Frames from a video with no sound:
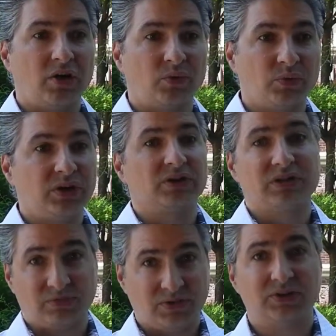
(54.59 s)
real
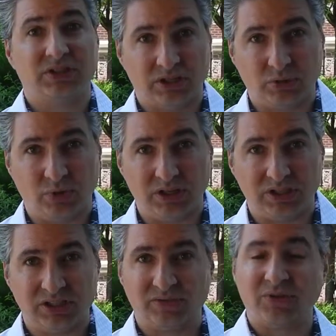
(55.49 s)
severe
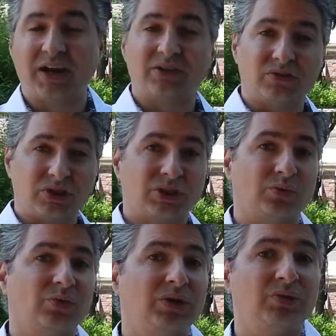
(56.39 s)
situations. In fact, there's
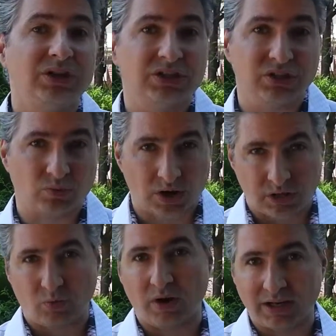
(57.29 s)
3 reasons why
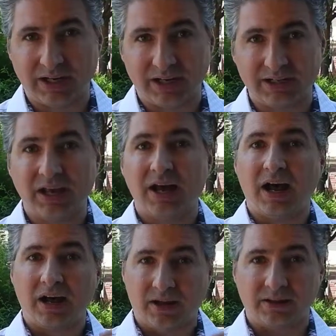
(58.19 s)
you want to get
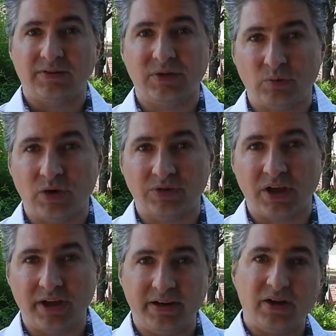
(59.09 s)
a living will
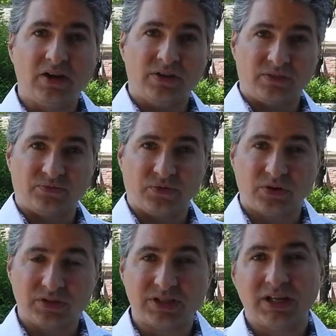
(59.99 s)
done. The
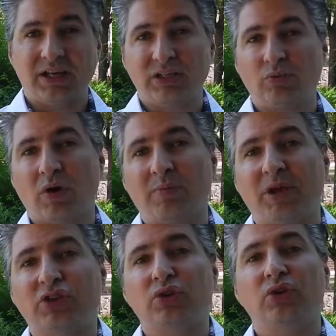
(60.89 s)
first is you want to
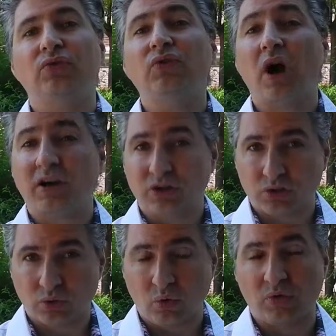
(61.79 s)
make sure you've got
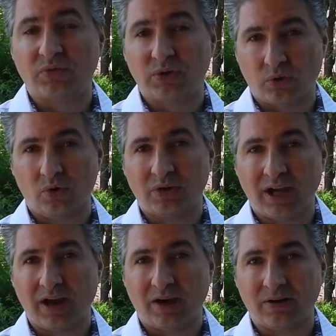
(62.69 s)
control for your own
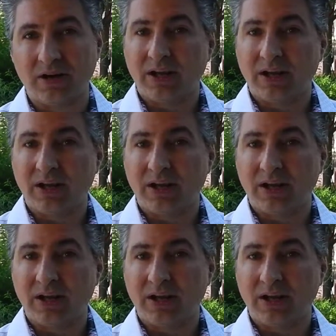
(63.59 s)
care